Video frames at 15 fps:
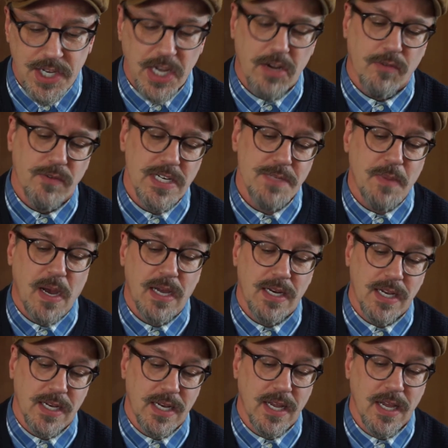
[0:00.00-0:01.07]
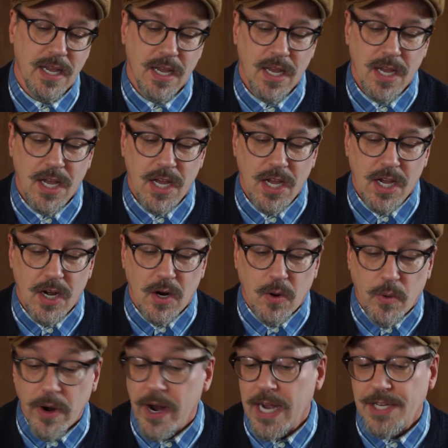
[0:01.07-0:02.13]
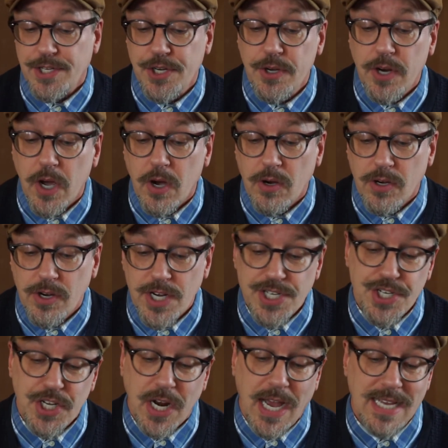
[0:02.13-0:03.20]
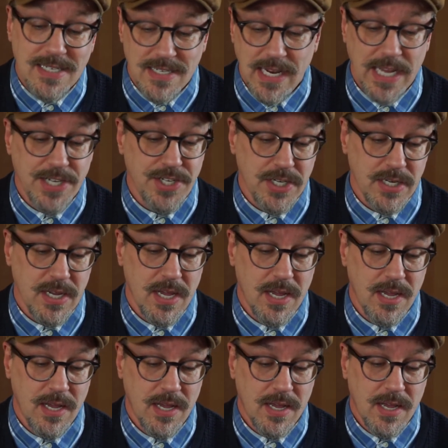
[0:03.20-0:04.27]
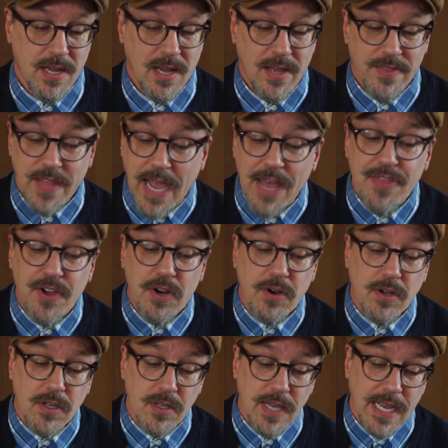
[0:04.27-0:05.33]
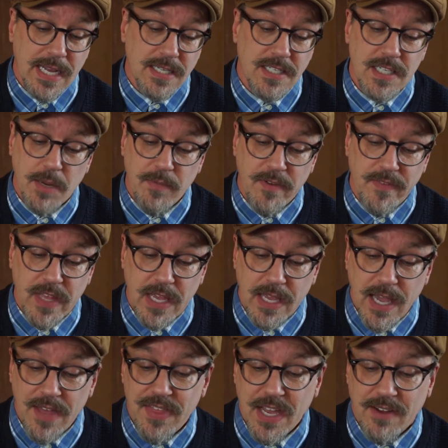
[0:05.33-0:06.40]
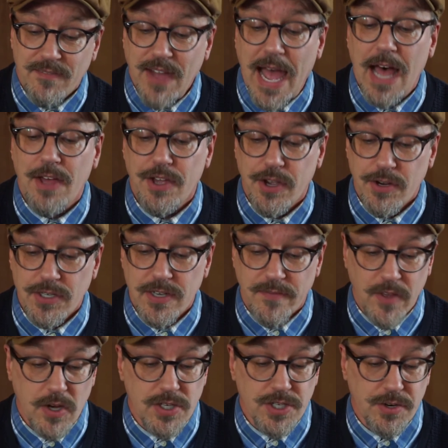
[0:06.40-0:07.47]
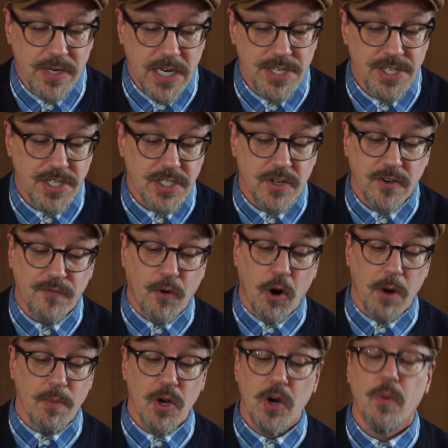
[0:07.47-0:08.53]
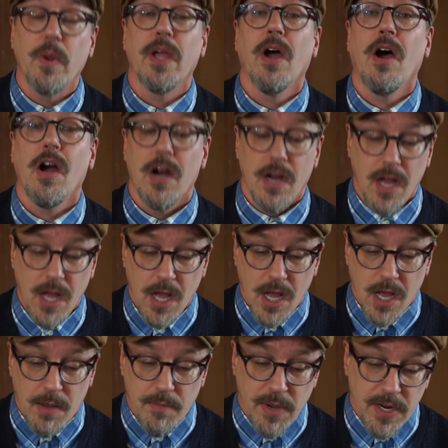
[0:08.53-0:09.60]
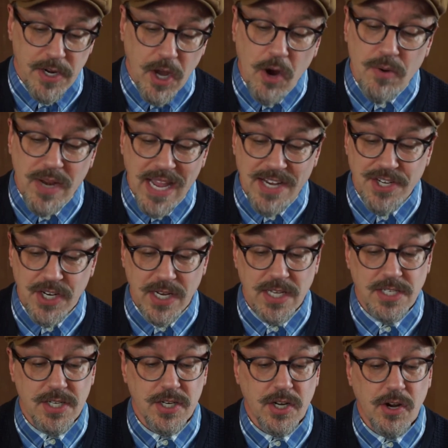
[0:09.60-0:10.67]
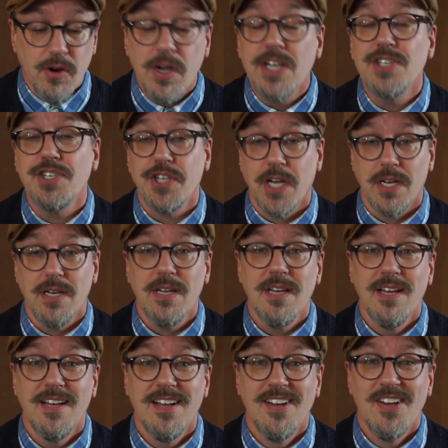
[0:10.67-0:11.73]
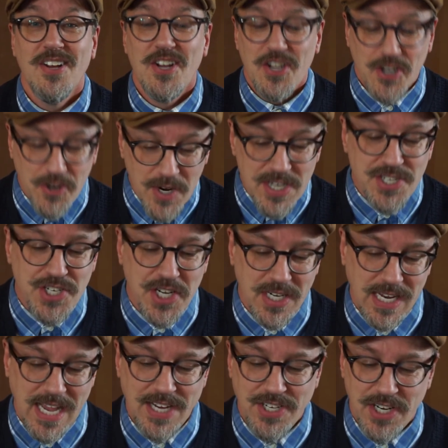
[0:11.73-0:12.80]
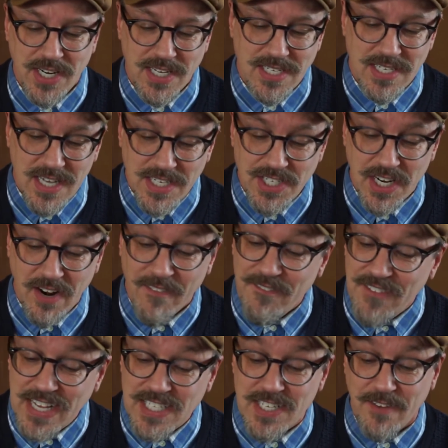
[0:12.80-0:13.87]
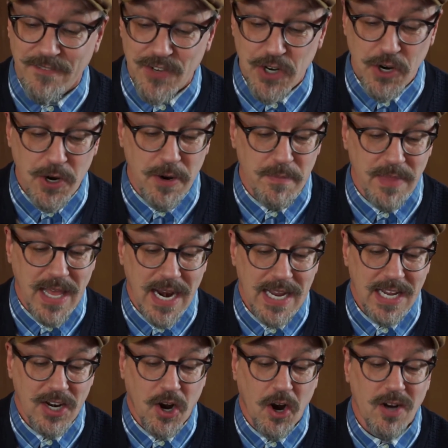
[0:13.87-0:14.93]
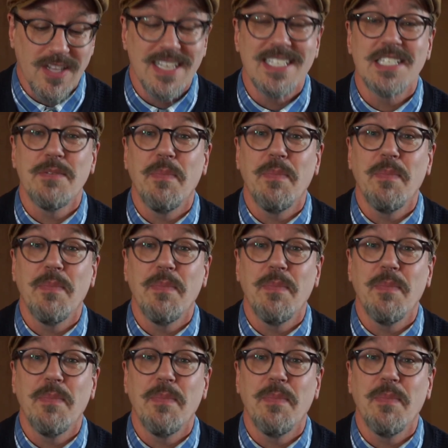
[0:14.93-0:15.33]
Tickle responded, we're a Judo-Christianized nation. The ethical and some of the ethic values of those traditions inform who we are, but no nation is Christian. Christian nation is such an offensive term that I can hardly